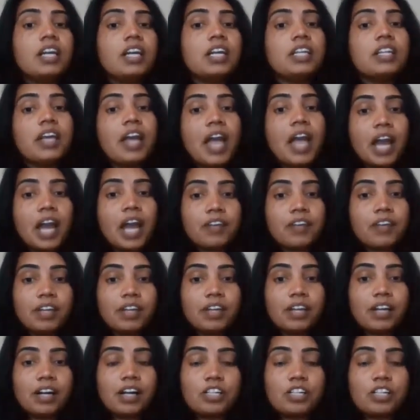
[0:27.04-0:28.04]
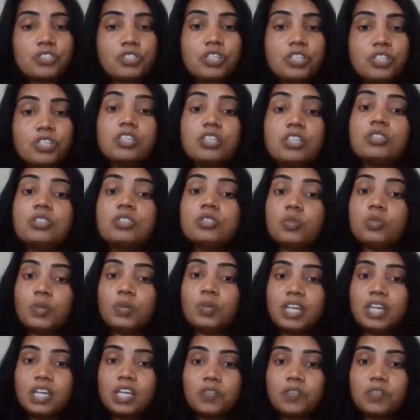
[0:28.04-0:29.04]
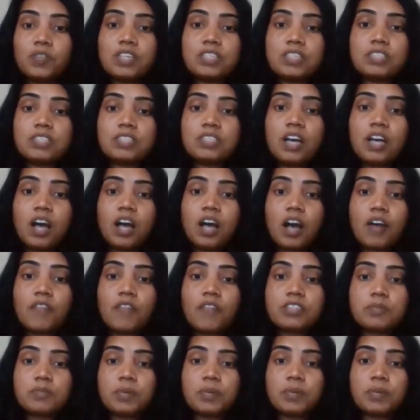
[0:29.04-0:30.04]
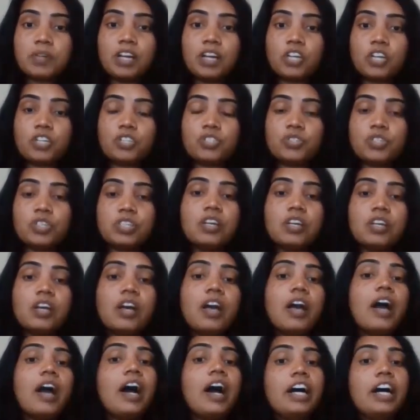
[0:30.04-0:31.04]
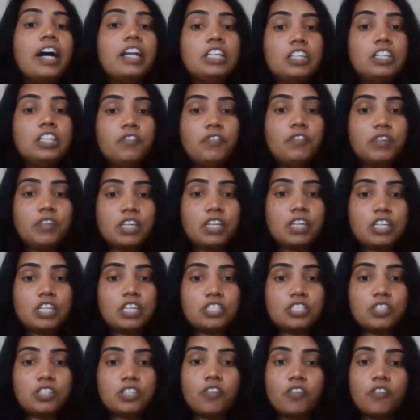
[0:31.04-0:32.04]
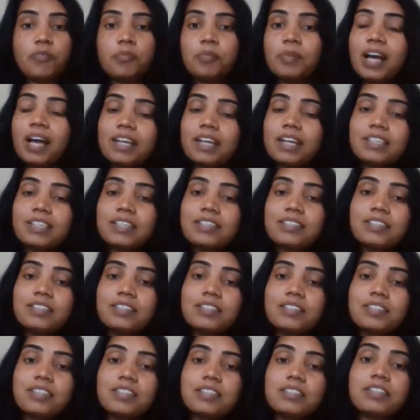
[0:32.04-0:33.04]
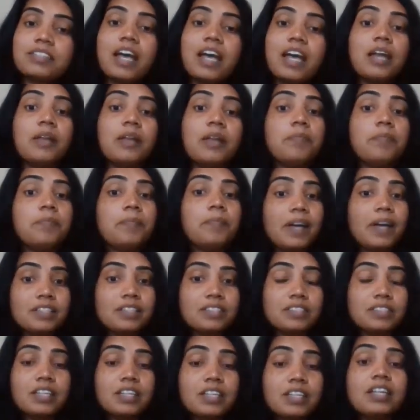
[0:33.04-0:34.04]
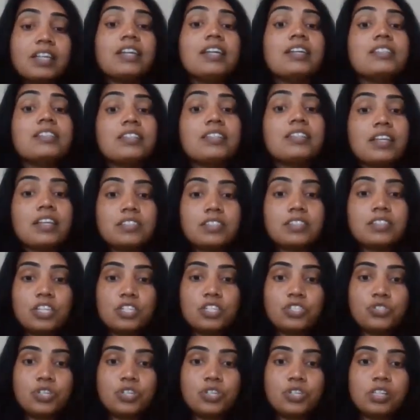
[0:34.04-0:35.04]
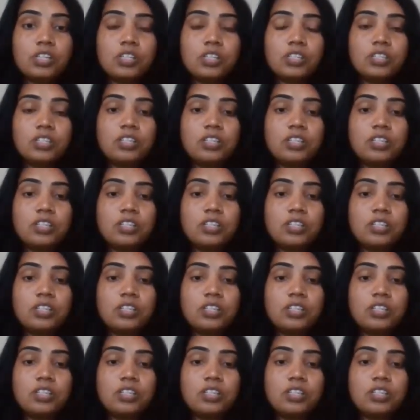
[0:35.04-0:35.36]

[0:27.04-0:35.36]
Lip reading: In agriculture, to increase the harvest production, identification of plant diseases and pests is essential.